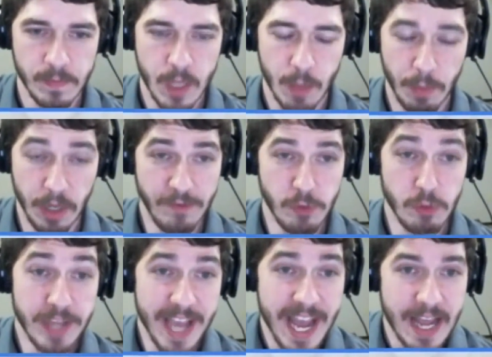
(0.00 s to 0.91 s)
But if you
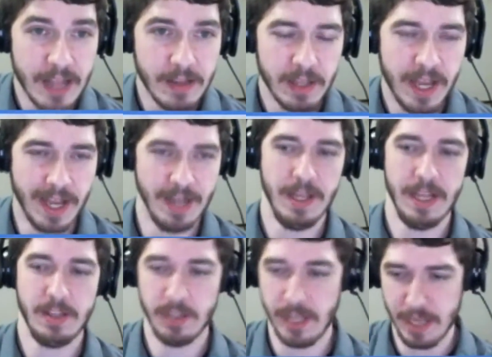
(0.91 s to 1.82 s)
get it, then
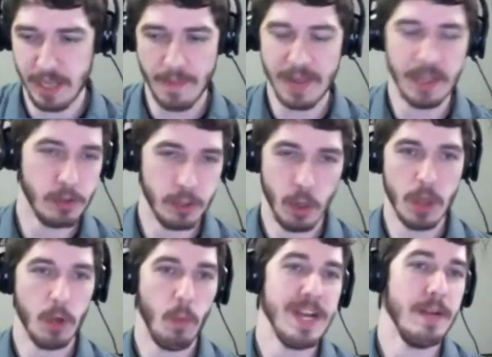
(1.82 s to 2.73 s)
that's like, I mean, there's no
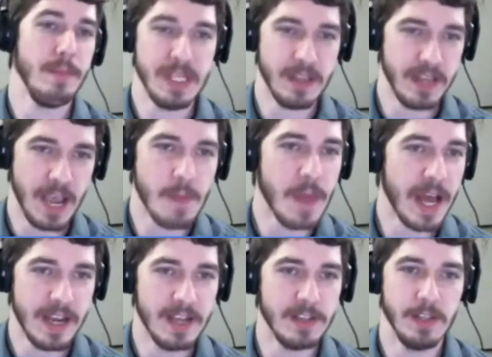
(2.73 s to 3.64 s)
other way to beat the game.
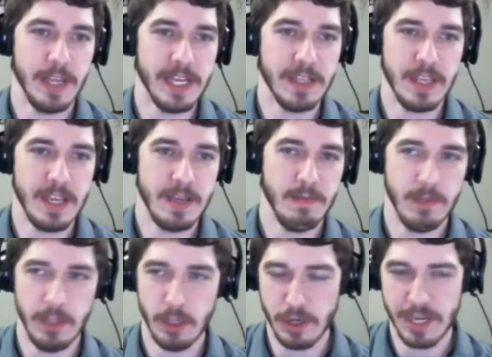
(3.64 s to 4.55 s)
That is like you
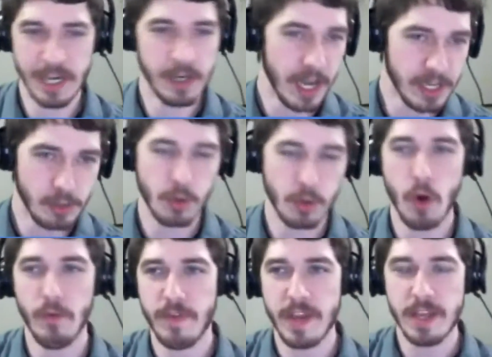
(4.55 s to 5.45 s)
get a nice
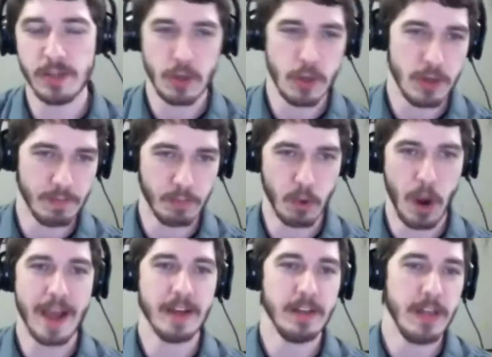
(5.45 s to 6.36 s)
trophy so you can
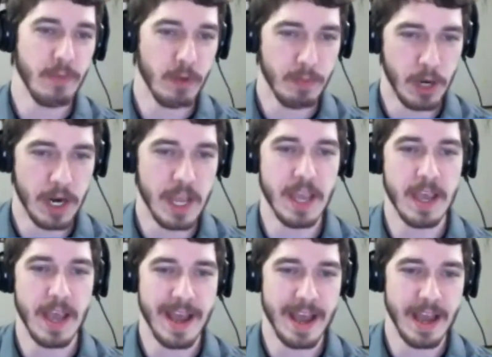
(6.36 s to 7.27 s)
brag to
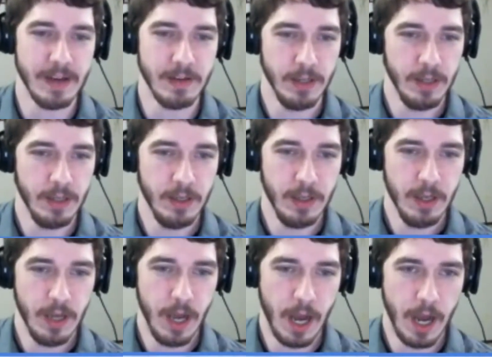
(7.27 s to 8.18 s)
everybody,
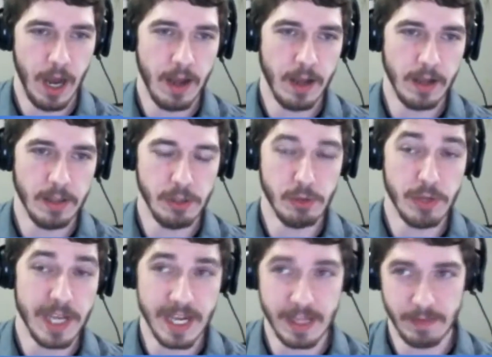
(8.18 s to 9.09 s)
and you
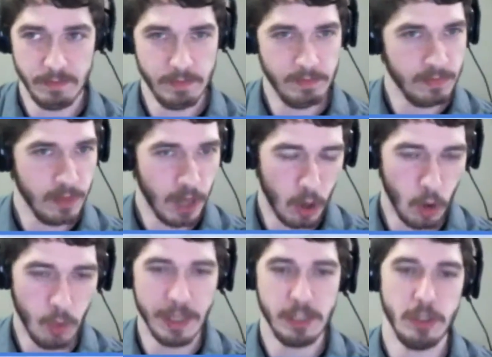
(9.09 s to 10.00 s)
get a
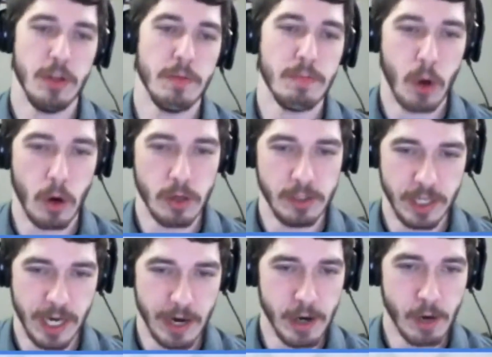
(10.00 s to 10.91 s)
whole bunch of other perks to
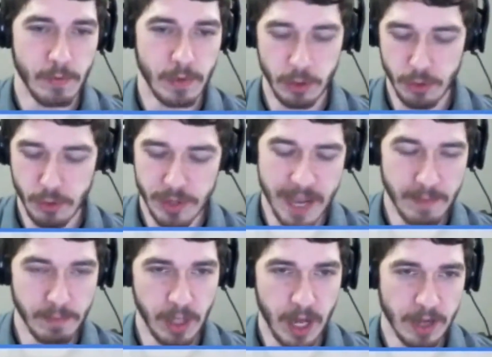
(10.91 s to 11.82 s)
carry over into New Game
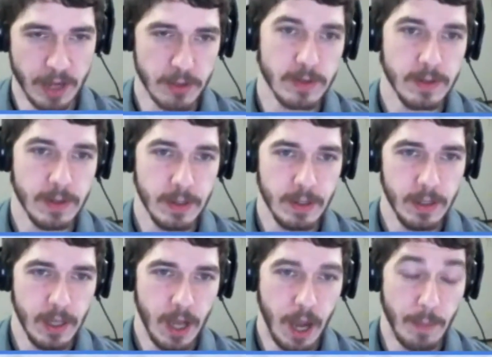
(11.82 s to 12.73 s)
Plus.
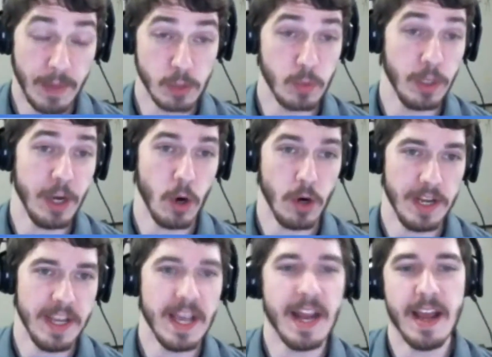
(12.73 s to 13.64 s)
But it's really hard
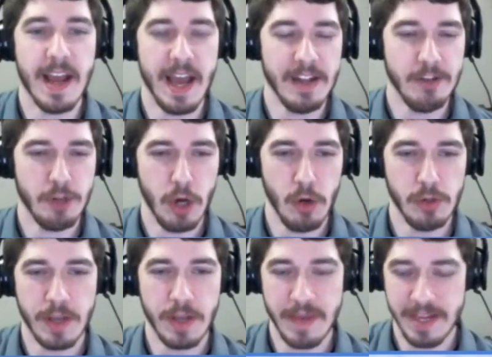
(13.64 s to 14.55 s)
to get it. And Joe
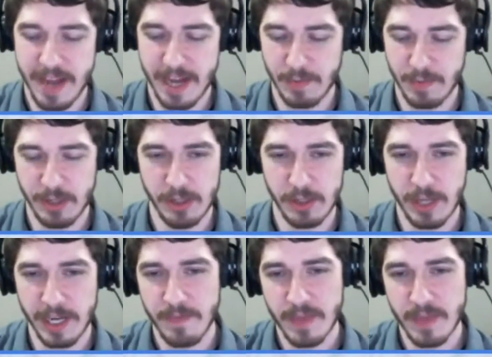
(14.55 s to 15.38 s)
sent me a text message like,